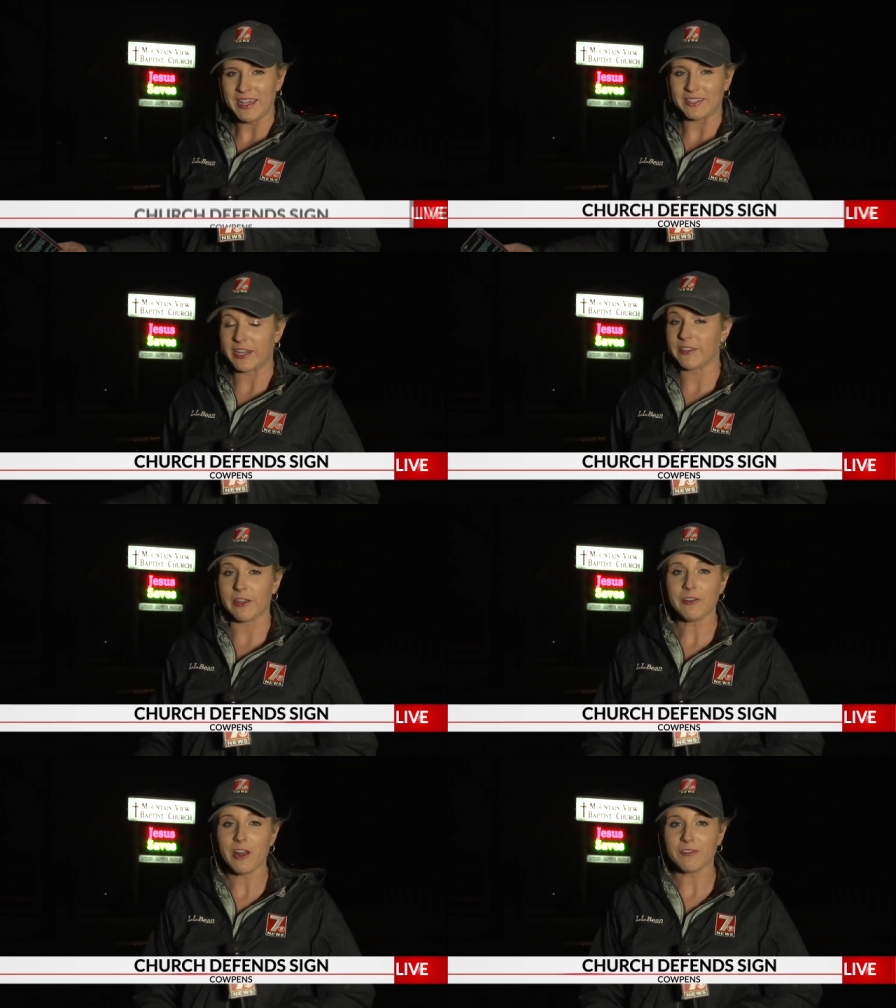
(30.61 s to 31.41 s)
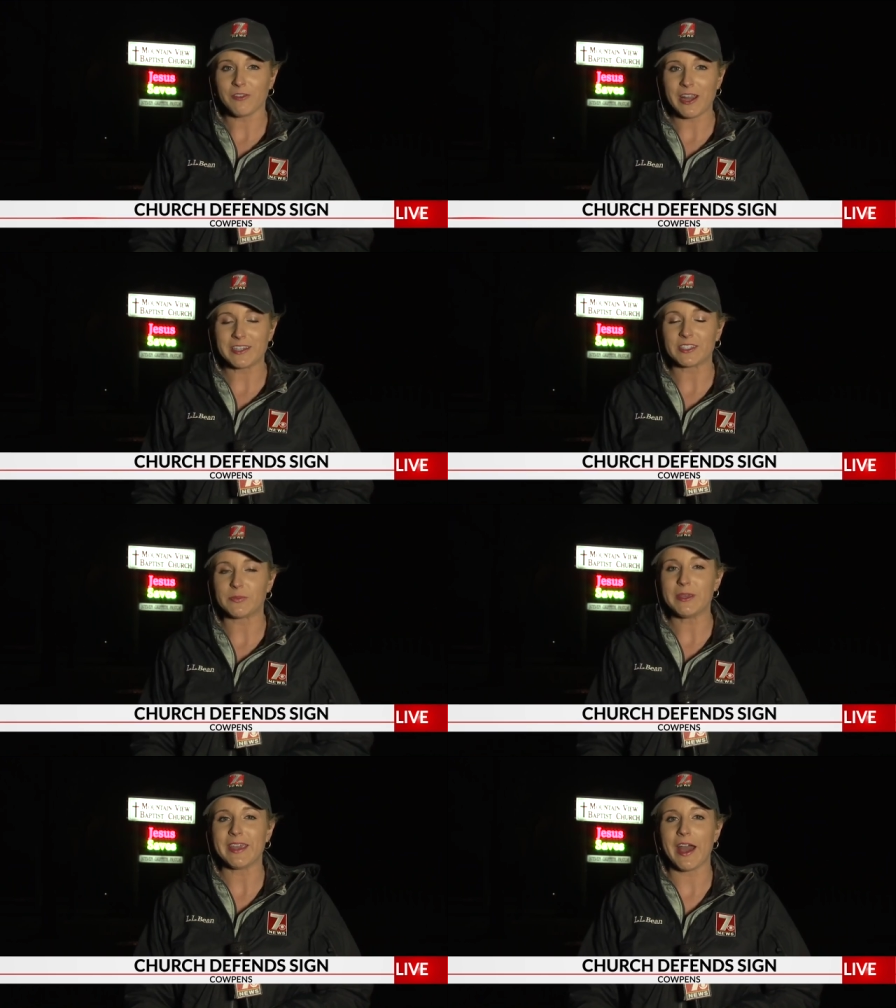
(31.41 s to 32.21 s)
saying they're not afraid to
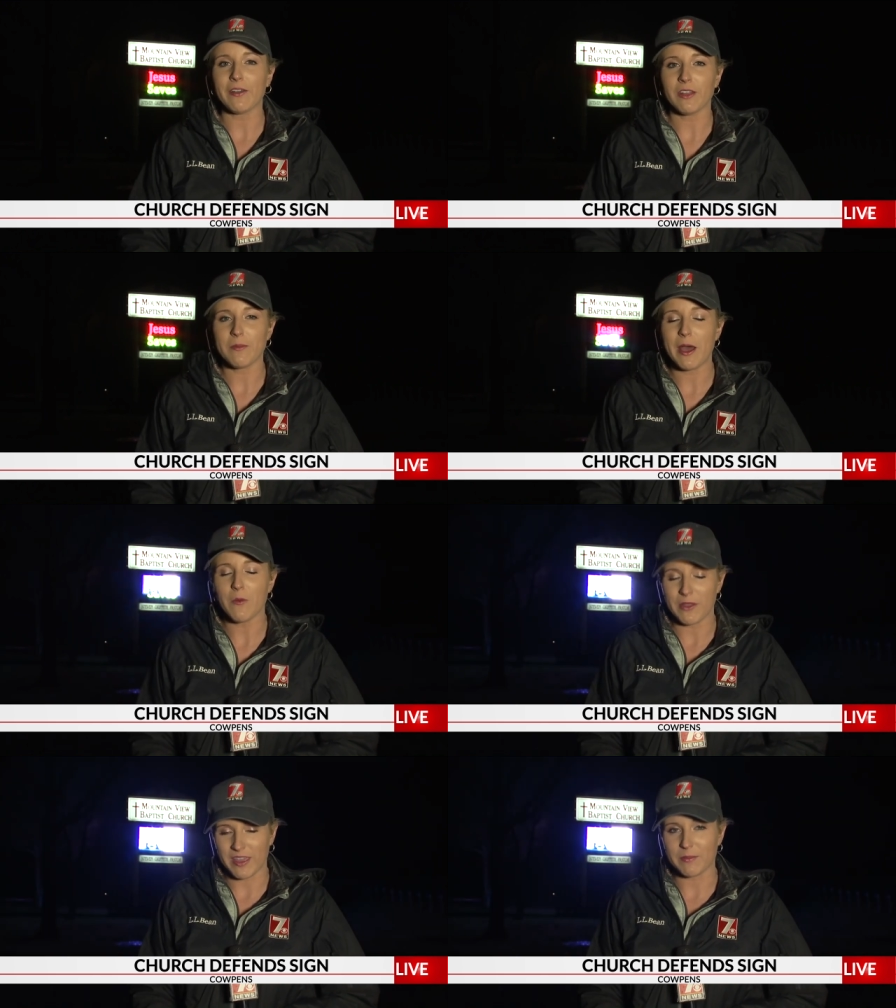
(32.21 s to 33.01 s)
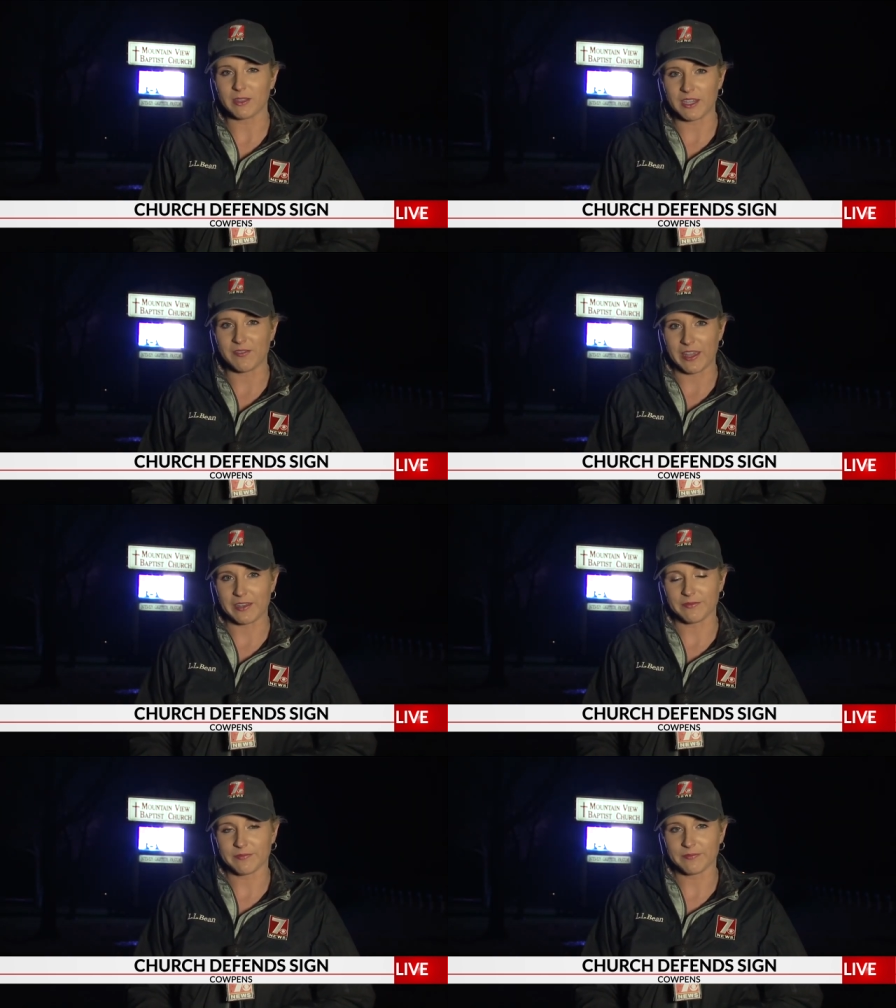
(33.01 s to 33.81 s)
speak out about what they believe in.